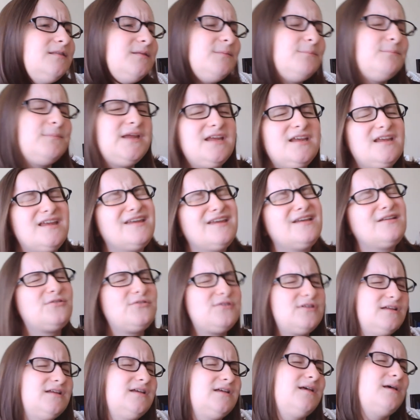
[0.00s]
in the
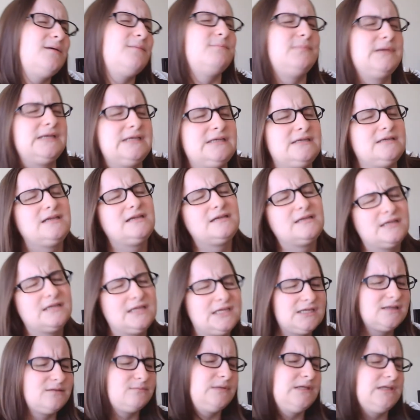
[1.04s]
middle, being
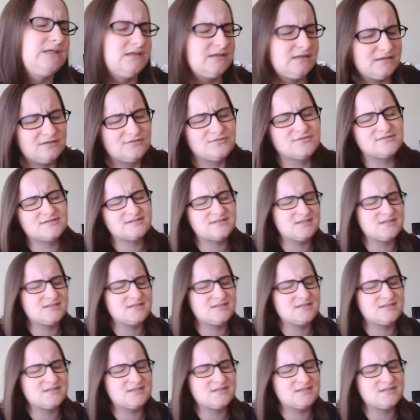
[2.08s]
in the middle